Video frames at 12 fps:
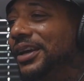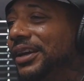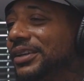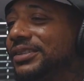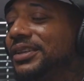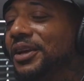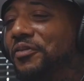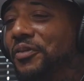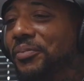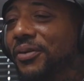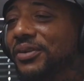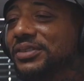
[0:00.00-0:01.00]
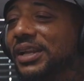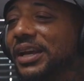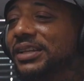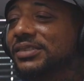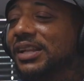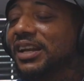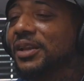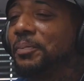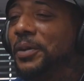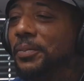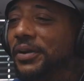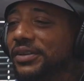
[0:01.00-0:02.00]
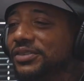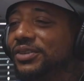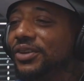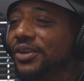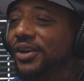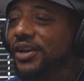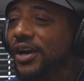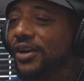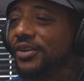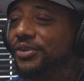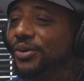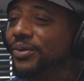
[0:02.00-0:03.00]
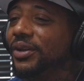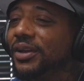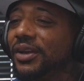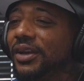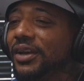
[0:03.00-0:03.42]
It's different, bro. It's like the people that's good in Call of Duty.